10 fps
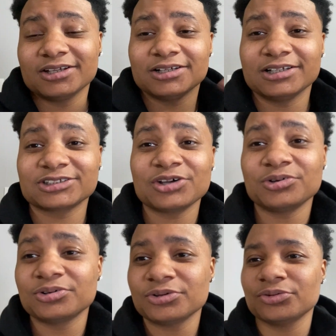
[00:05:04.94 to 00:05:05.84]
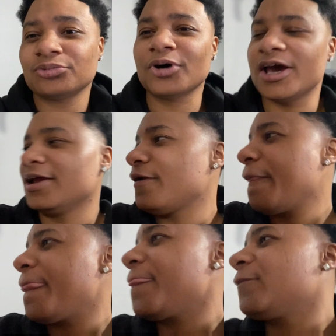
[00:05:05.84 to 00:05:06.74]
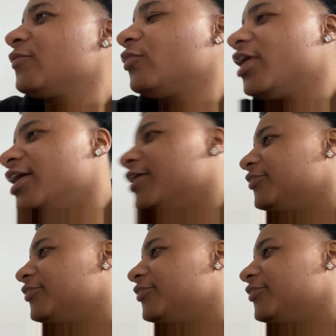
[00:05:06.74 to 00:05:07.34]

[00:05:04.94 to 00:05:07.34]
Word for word: Let's go. Wait. Wait.